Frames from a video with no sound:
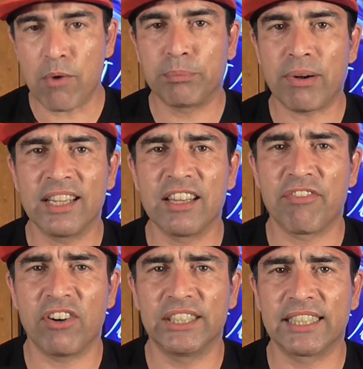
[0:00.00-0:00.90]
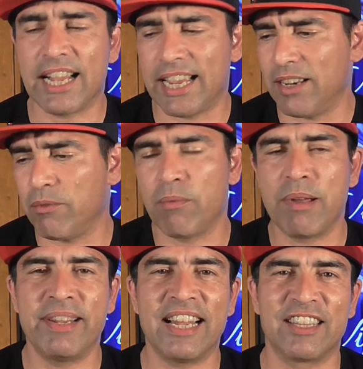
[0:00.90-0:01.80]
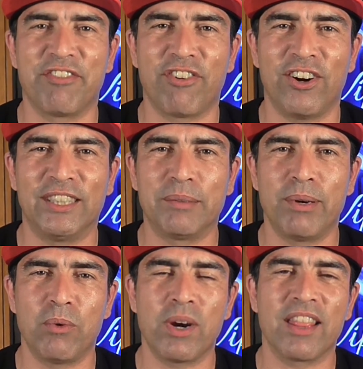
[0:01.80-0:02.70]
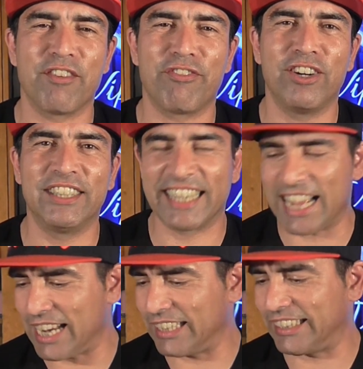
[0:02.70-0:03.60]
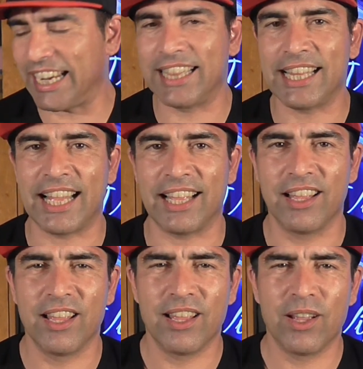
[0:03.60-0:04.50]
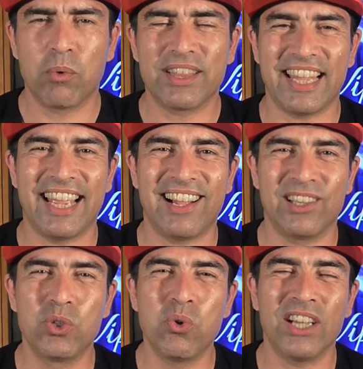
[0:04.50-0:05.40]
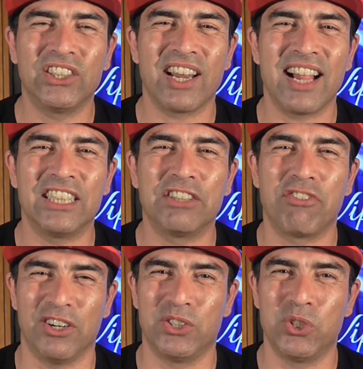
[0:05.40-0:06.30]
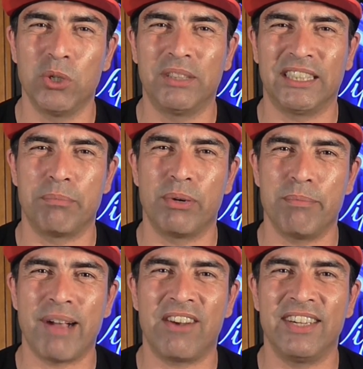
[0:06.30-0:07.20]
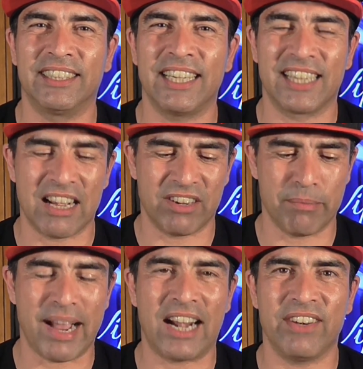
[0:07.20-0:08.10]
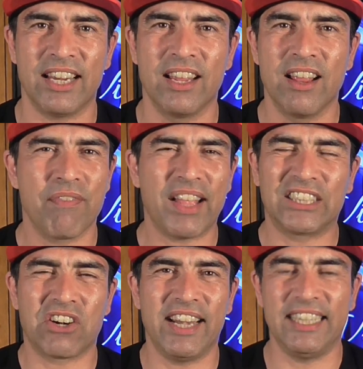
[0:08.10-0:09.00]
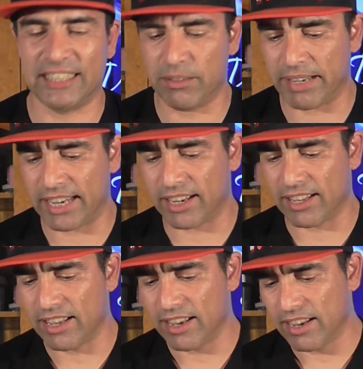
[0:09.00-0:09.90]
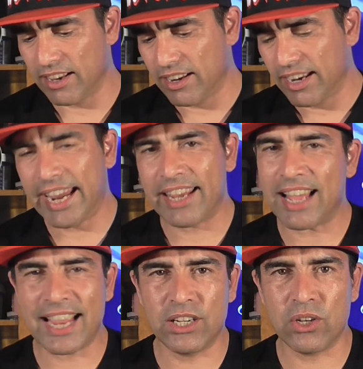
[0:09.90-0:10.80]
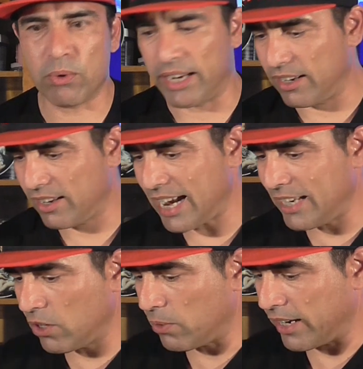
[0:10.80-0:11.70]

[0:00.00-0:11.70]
I was probably the first guy, well maybe not the first, but one of the first guys saying that, what the hell, $200 for a tube just to put a battery inside to cover the battery? That's crazy, man. And I knew it.